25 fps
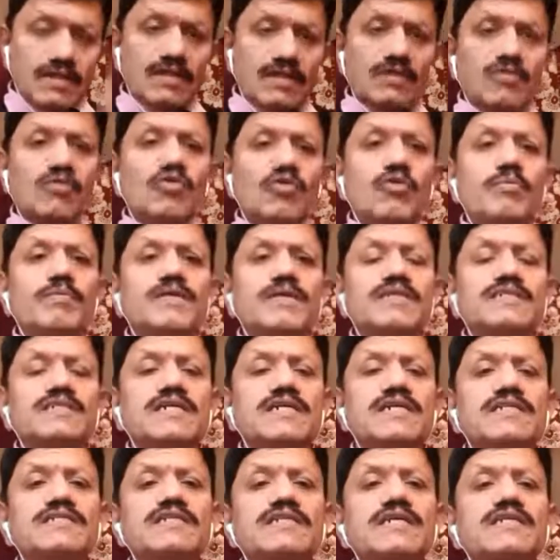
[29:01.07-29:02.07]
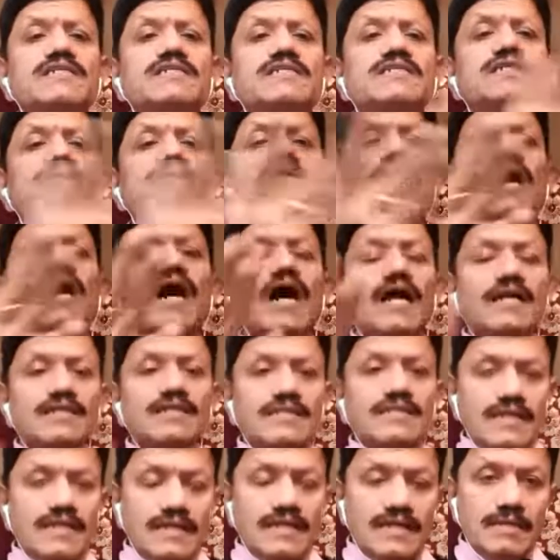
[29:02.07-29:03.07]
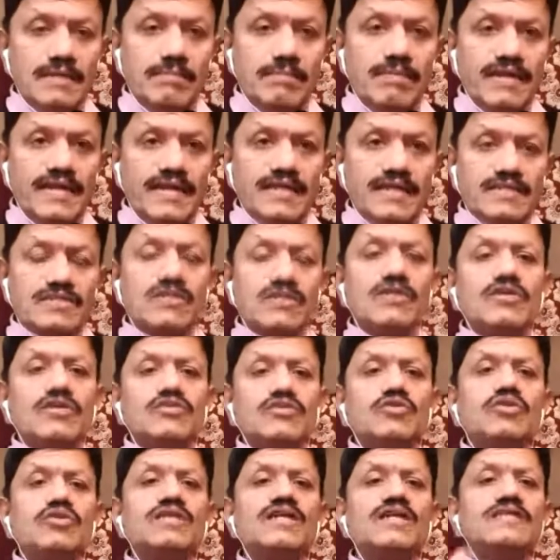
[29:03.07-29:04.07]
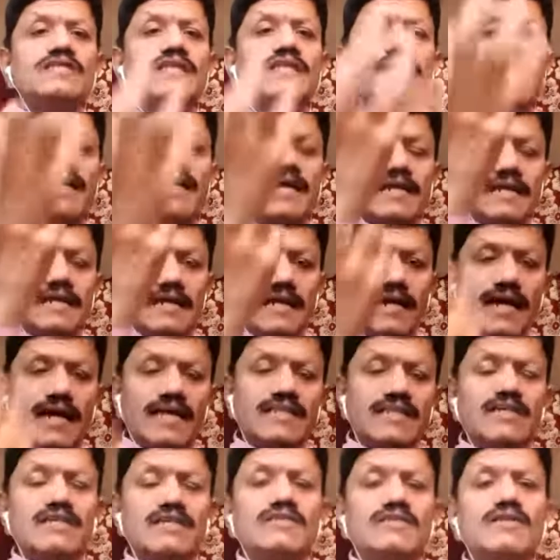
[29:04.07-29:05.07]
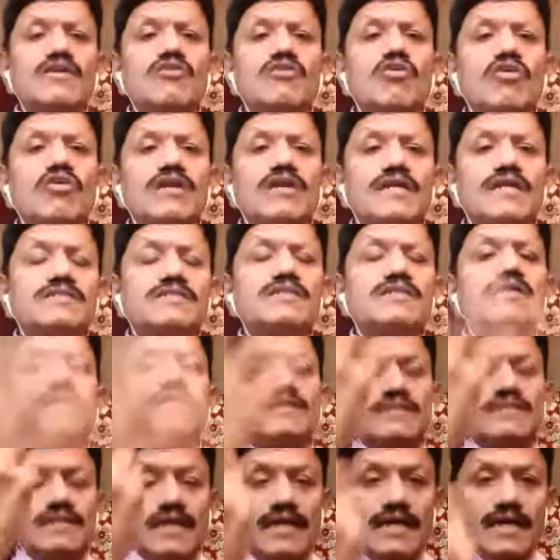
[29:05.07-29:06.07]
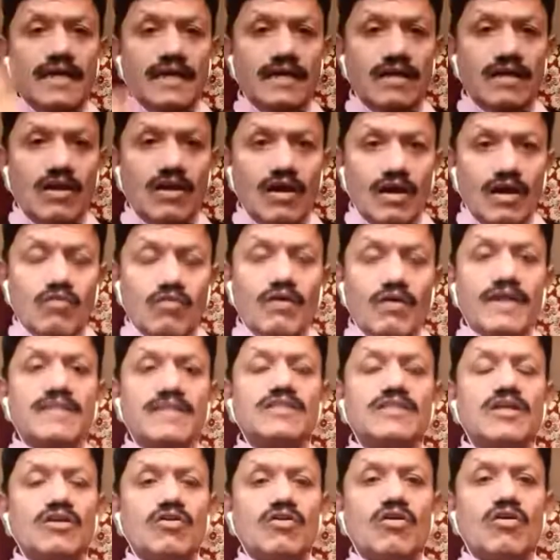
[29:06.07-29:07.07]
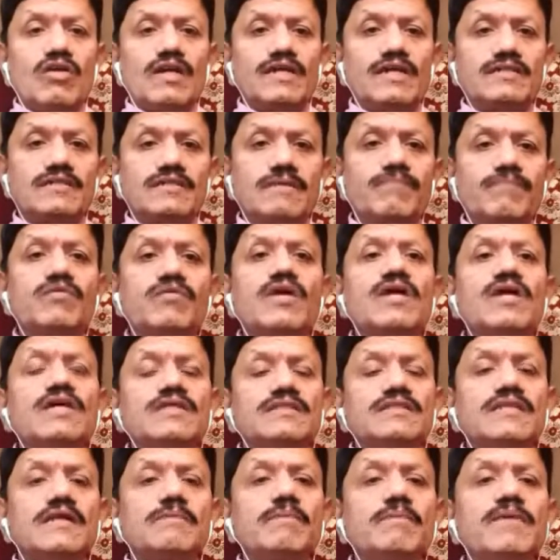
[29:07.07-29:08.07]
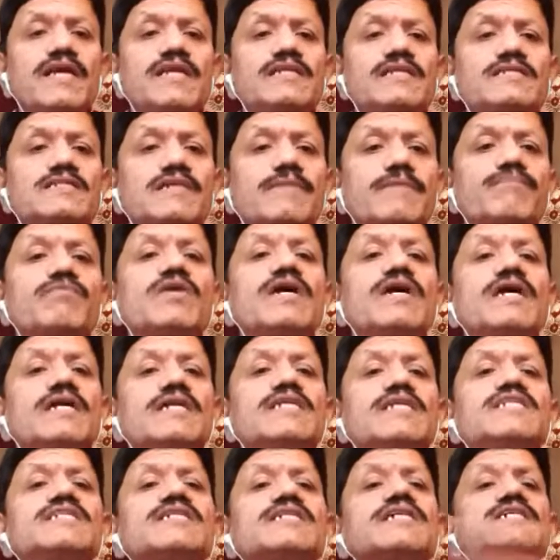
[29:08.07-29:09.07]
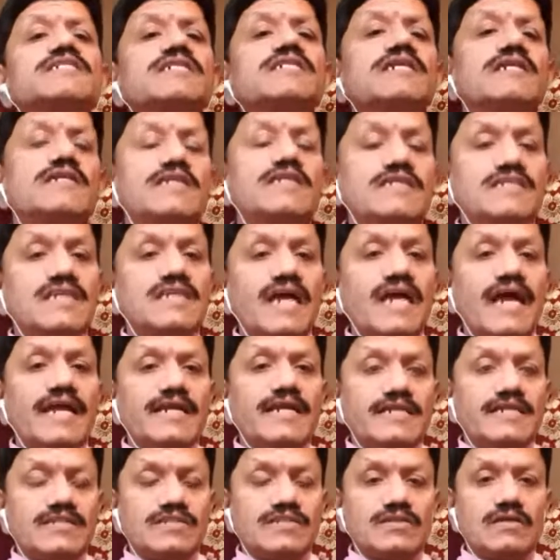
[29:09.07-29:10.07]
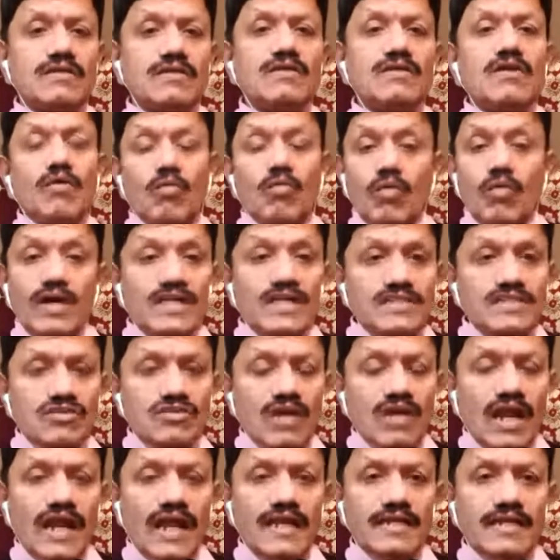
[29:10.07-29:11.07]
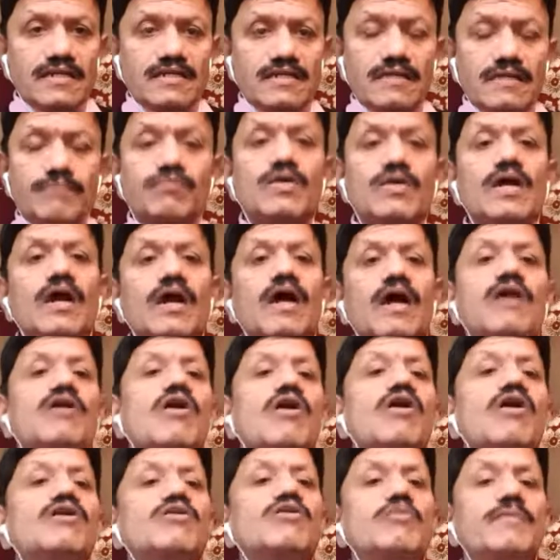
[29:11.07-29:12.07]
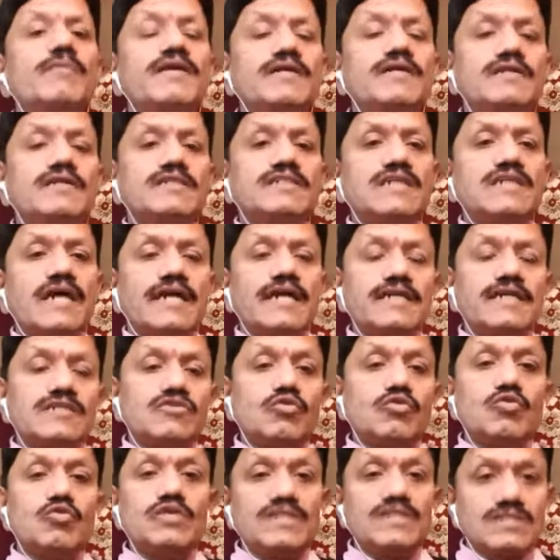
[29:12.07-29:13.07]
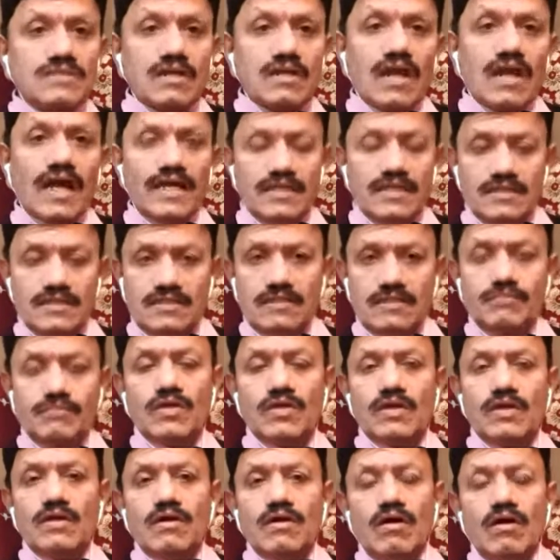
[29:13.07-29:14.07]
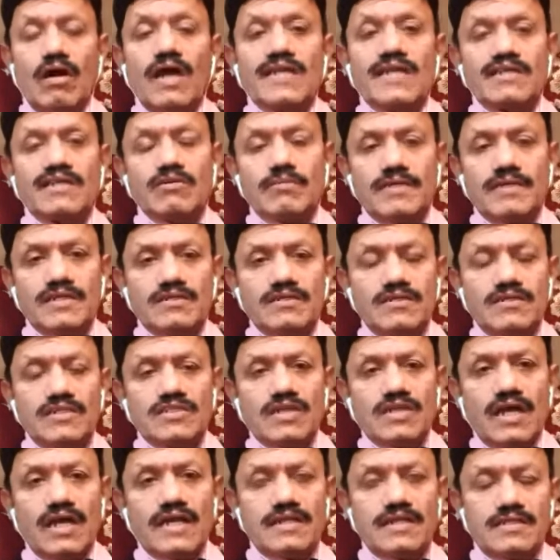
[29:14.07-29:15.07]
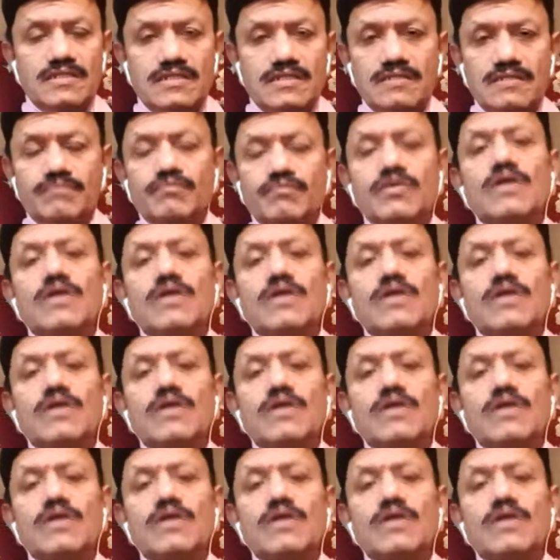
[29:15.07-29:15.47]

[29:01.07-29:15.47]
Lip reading: in group discussions and then debates so that they can gather the knowledge, they can acquire the knowledge. That means discussion decides what is right, and argument decides who is right. Argument decides